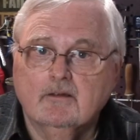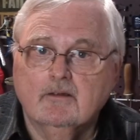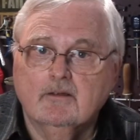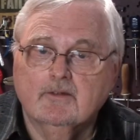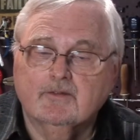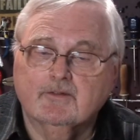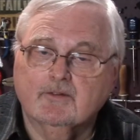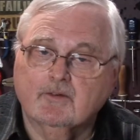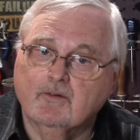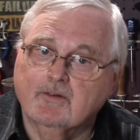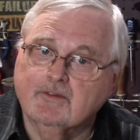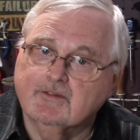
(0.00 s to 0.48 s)

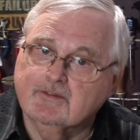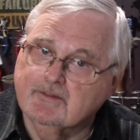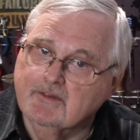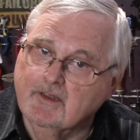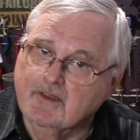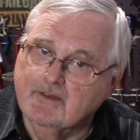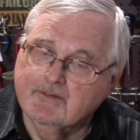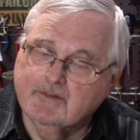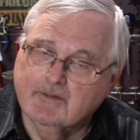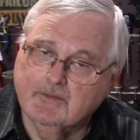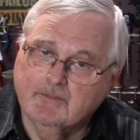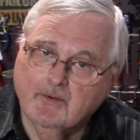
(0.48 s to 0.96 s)
So it's
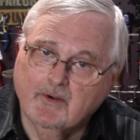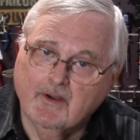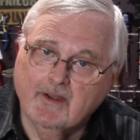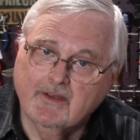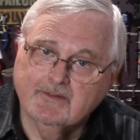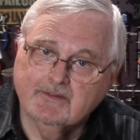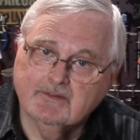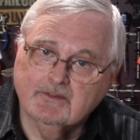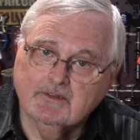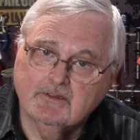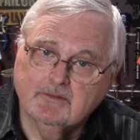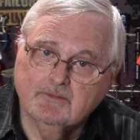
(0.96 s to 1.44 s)
not
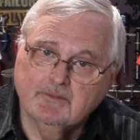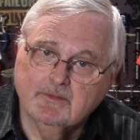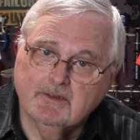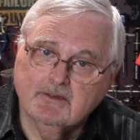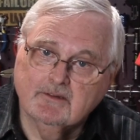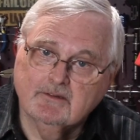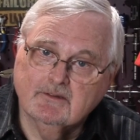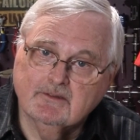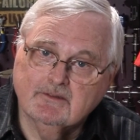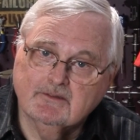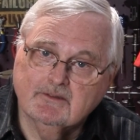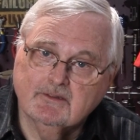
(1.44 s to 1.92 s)
surprising to
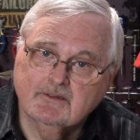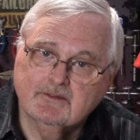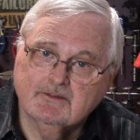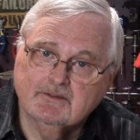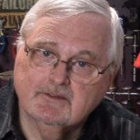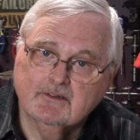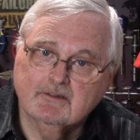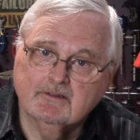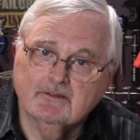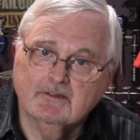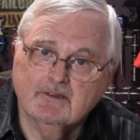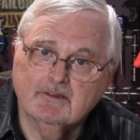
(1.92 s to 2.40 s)
me that this
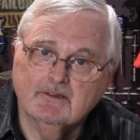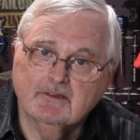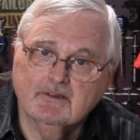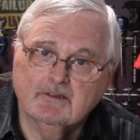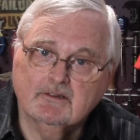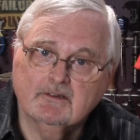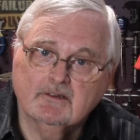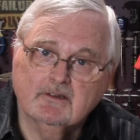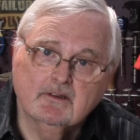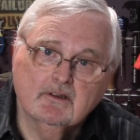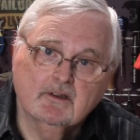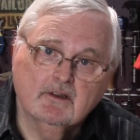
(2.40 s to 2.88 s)
young
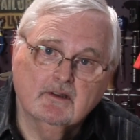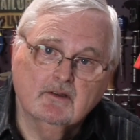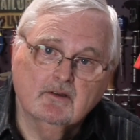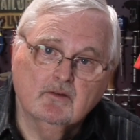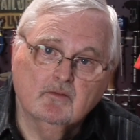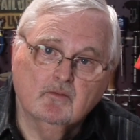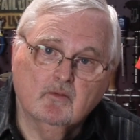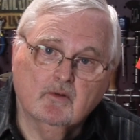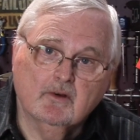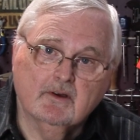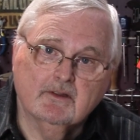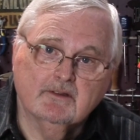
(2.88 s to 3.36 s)
lady
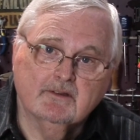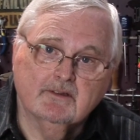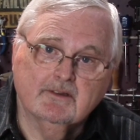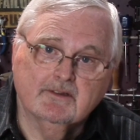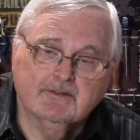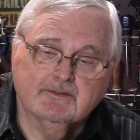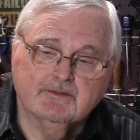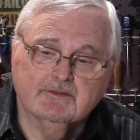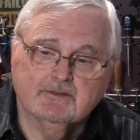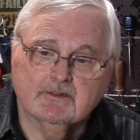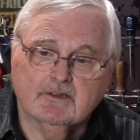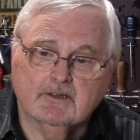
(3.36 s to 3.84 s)
won
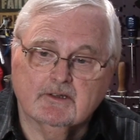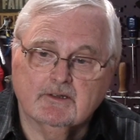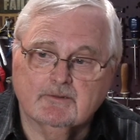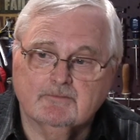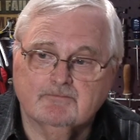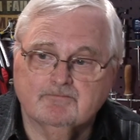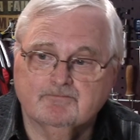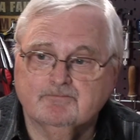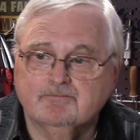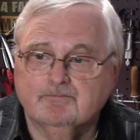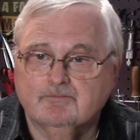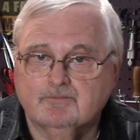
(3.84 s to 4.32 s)
this
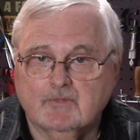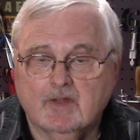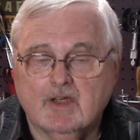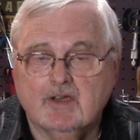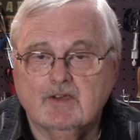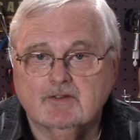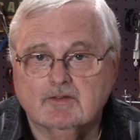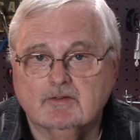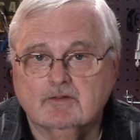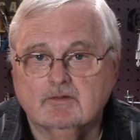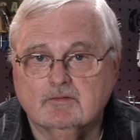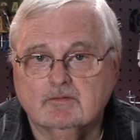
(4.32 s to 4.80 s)

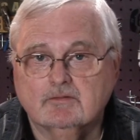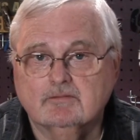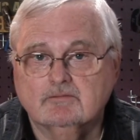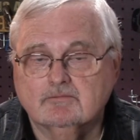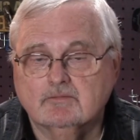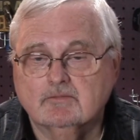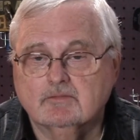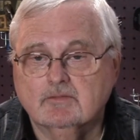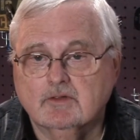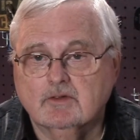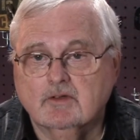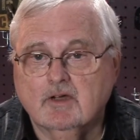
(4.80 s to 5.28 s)
national
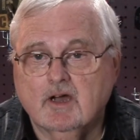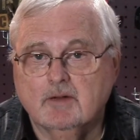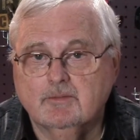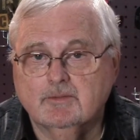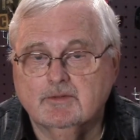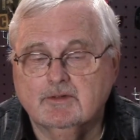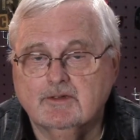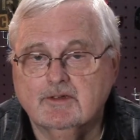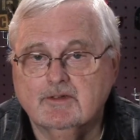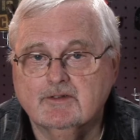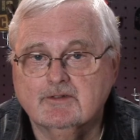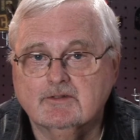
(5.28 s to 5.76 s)

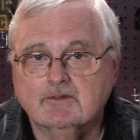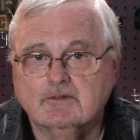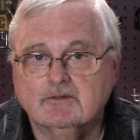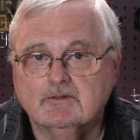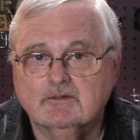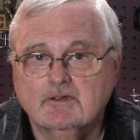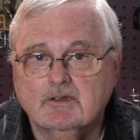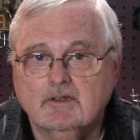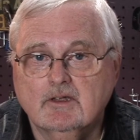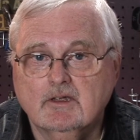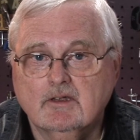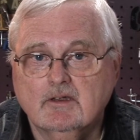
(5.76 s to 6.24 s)

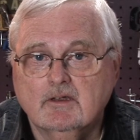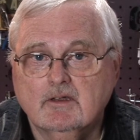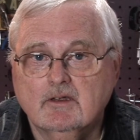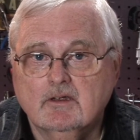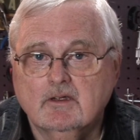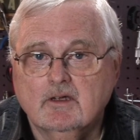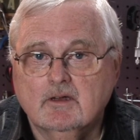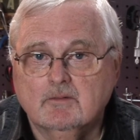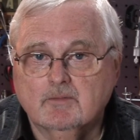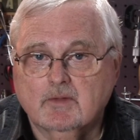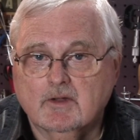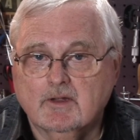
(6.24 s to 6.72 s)
competition
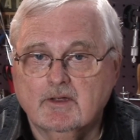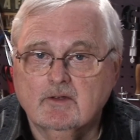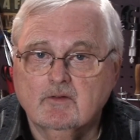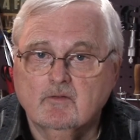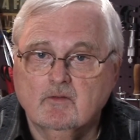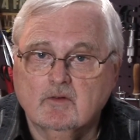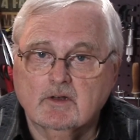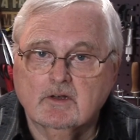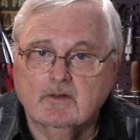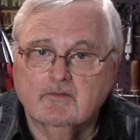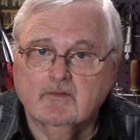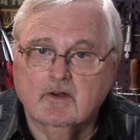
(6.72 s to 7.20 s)
playing
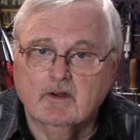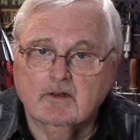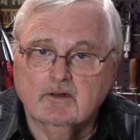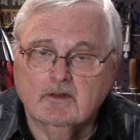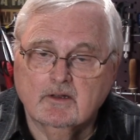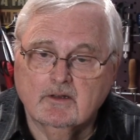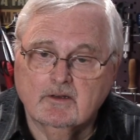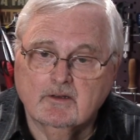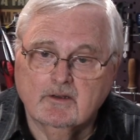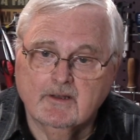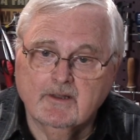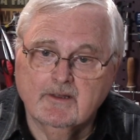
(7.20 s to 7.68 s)
one of our
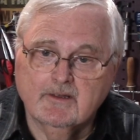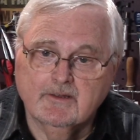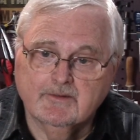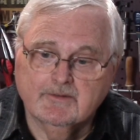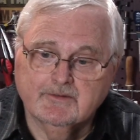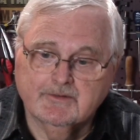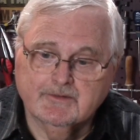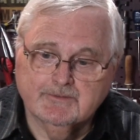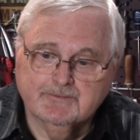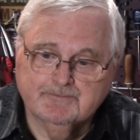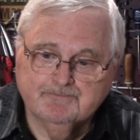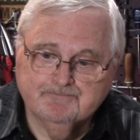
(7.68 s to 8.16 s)

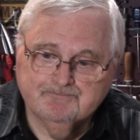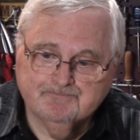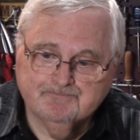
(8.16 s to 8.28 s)
clarinets.